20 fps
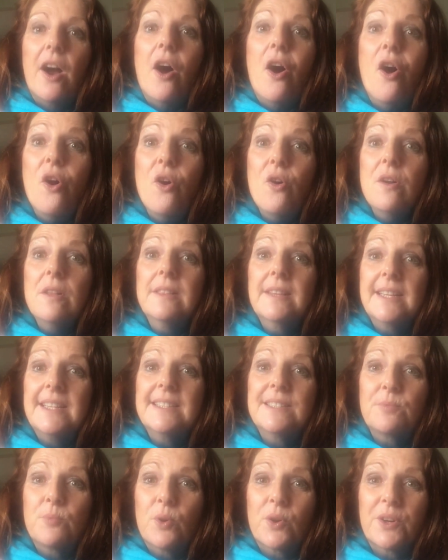All
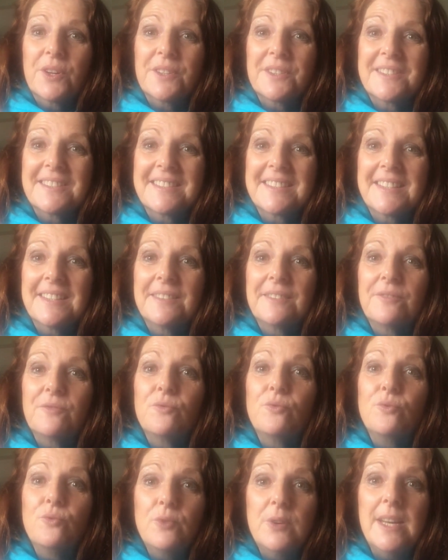these words can
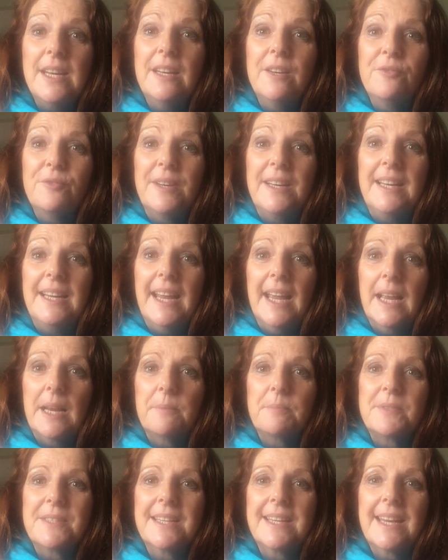really, really
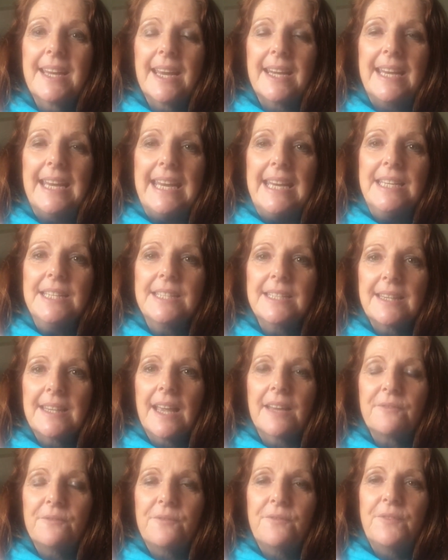help to get into
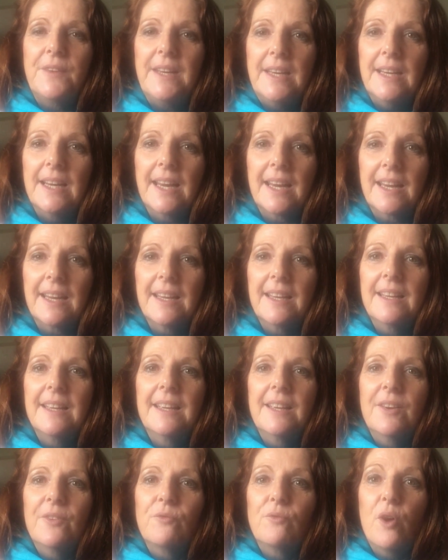that feeling
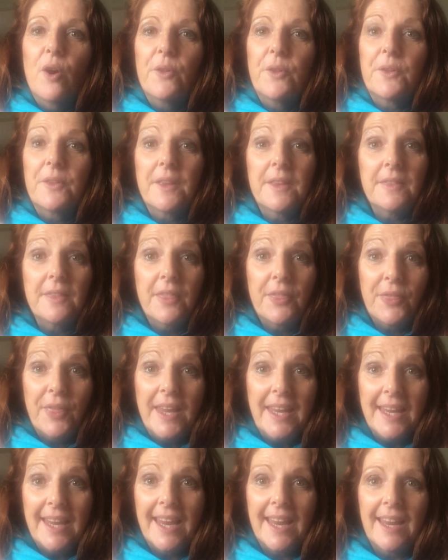rather than
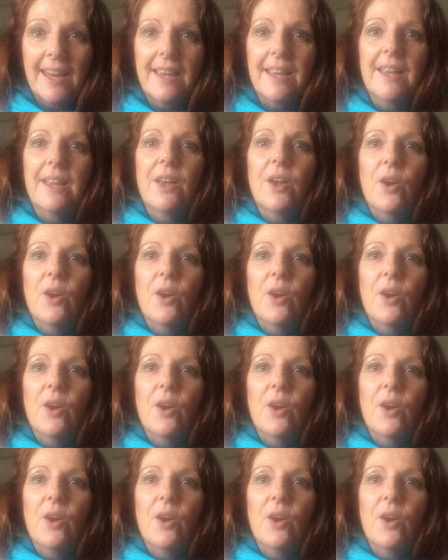thinking,